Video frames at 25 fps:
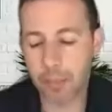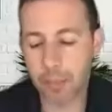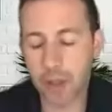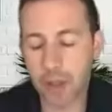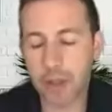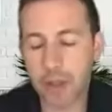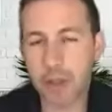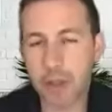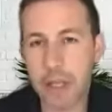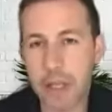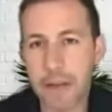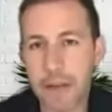
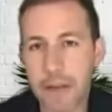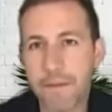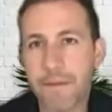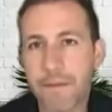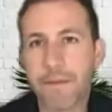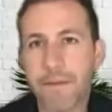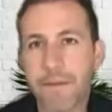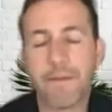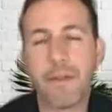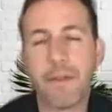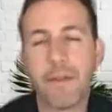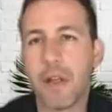But if,
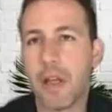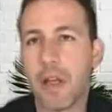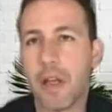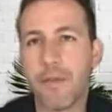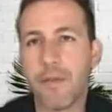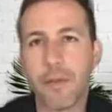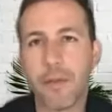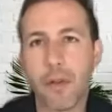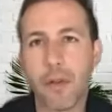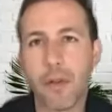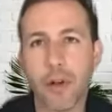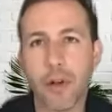
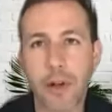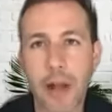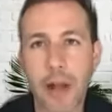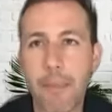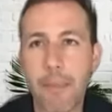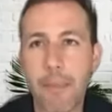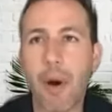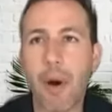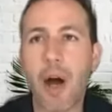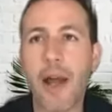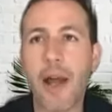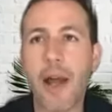if you're
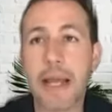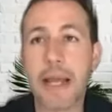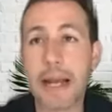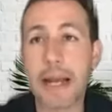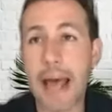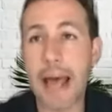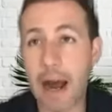not buying it